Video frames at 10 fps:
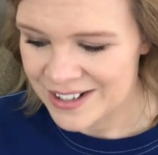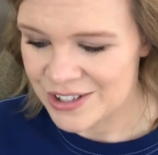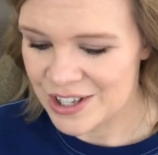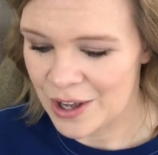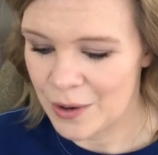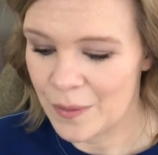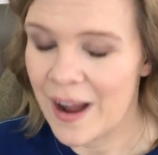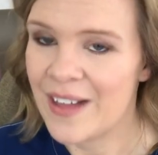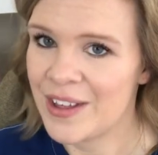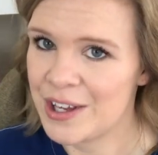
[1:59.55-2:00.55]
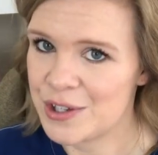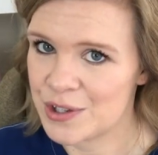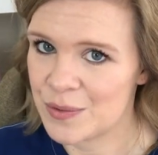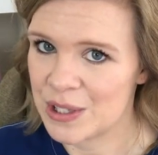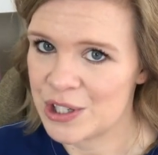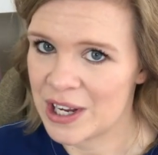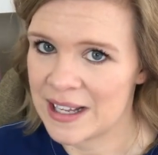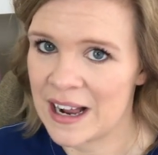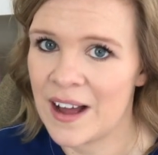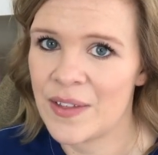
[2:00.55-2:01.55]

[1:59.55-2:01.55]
So I think you should really check it out.